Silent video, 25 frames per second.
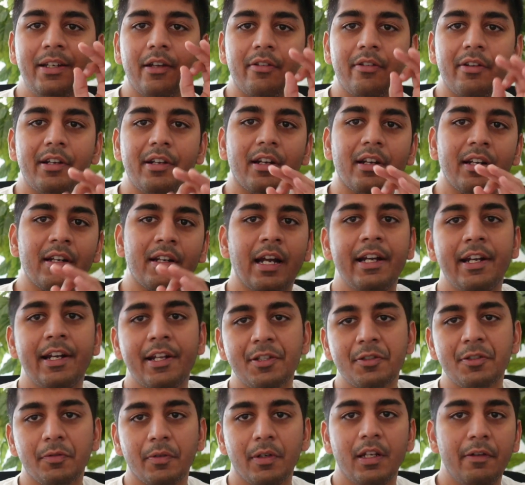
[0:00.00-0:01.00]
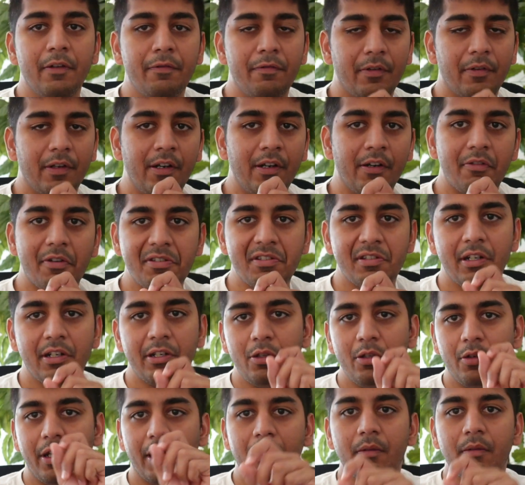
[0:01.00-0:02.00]
return guide as well. If interested,
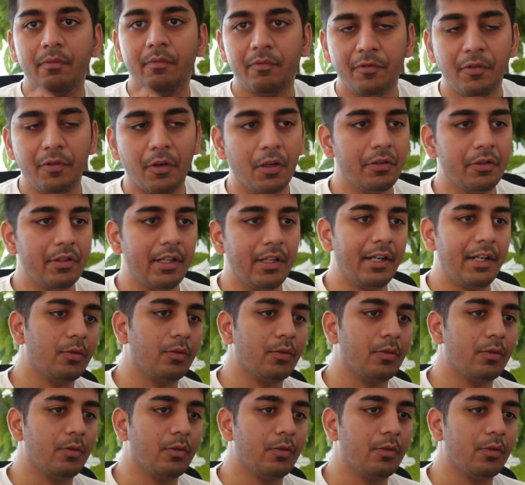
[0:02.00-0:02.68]
you can follow that as